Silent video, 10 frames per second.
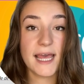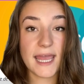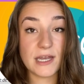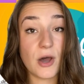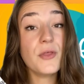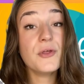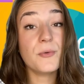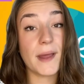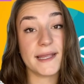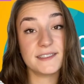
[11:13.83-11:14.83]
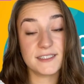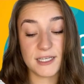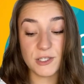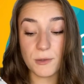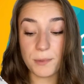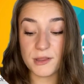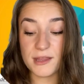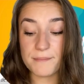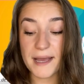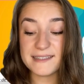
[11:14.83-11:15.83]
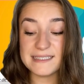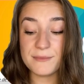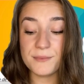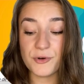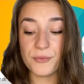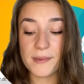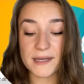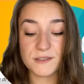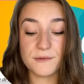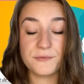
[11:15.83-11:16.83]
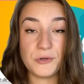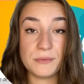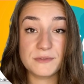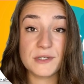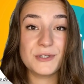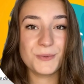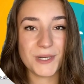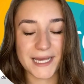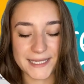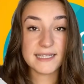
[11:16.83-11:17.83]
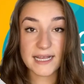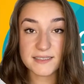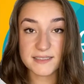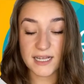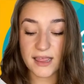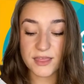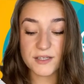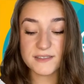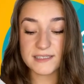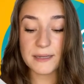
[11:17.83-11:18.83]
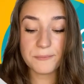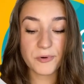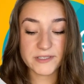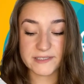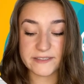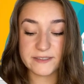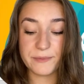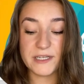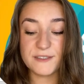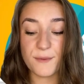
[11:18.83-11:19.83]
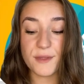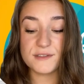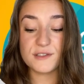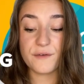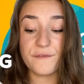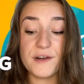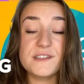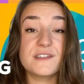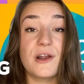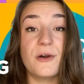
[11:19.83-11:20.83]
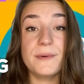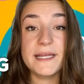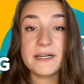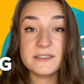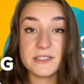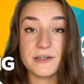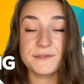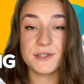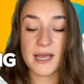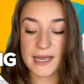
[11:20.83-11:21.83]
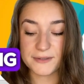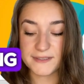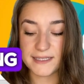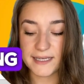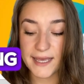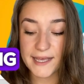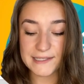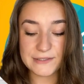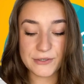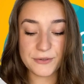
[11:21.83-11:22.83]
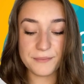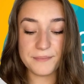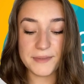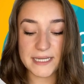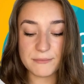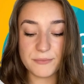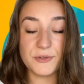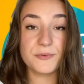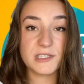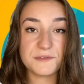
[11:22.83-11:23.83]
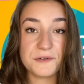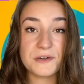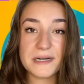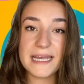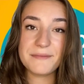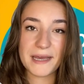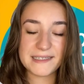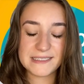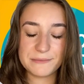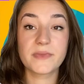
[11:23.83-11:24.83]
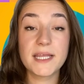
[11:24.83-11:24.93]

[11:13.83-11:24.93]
And on the right, you put the maximum amount of rooms you would like. Next is the same process, but it's for the surface area of your housing. So minimum you wish for and maximum.